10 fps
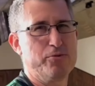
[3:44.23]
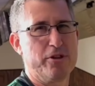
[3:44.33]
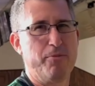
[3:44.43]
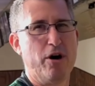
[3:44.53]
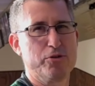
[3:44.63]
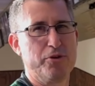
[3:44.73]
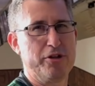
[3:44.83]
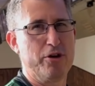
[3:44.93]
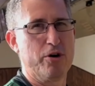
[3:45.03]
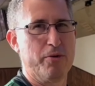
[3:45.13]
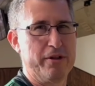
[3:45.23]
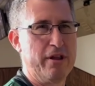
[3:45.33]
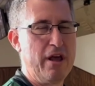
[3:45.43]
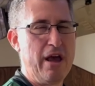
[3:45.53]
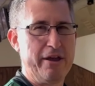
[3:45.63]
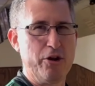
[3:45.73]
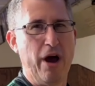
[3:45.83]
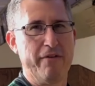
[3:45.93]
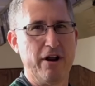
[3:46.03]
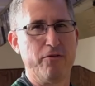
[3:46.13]
what the ball's really doing when you don't
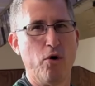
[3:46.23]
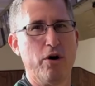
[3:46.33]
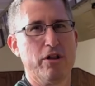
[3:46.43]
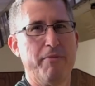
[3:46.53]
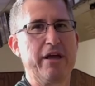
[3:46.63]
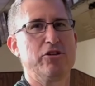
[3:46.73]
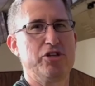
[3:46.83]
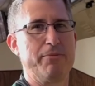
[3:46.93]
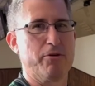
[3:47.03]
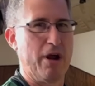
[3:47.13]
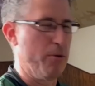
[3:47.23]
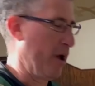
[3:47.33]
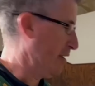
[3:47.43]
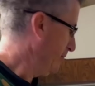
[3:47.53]
have enough oil to make it shape the right way.